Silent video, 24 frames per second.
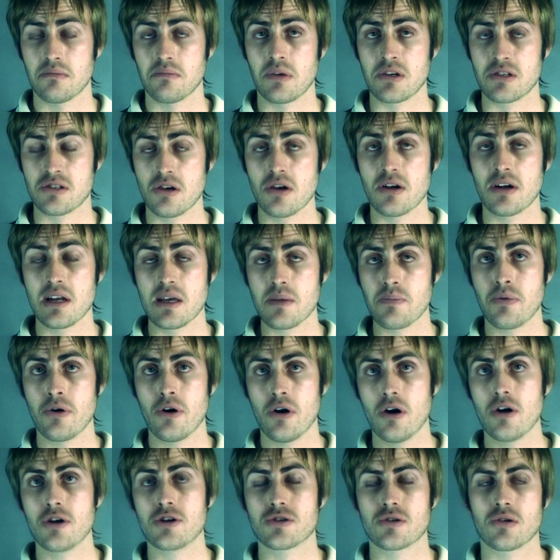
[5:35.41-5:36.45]
I certainly
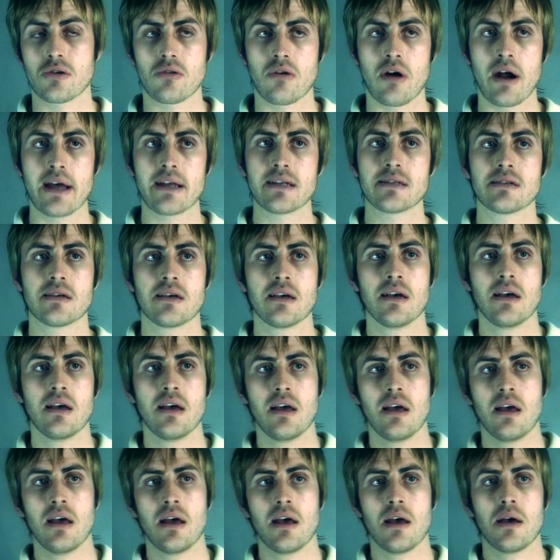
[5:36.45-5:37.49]
purged all right,
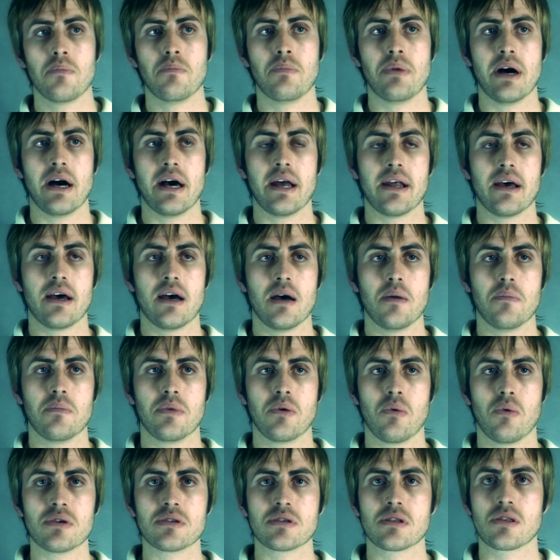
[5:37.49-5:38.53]
but
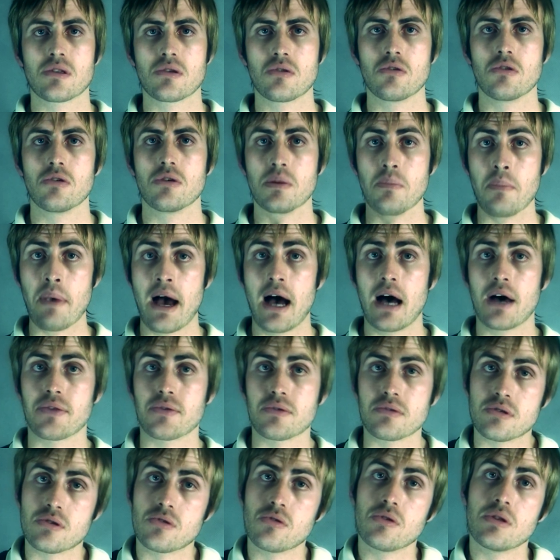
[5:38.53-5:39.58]
it wasn't through the mouth,
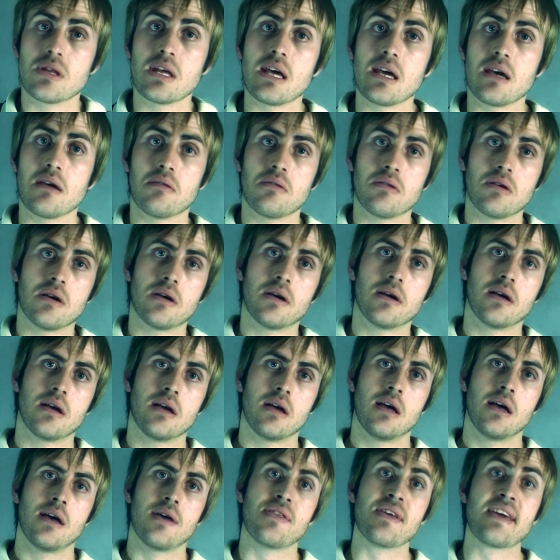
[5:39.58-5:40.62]
it was through
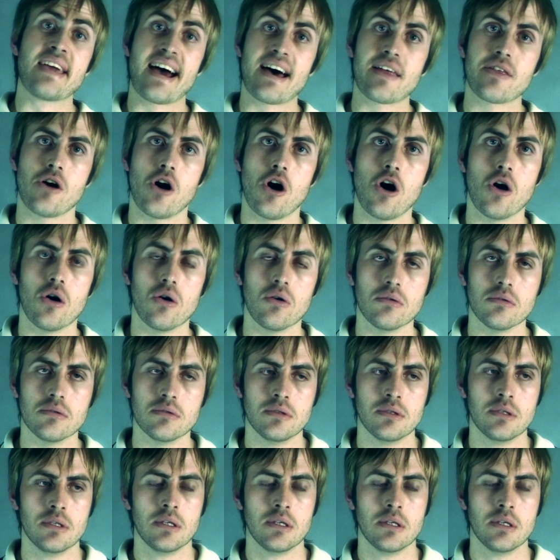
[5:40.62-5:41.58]
the other hole.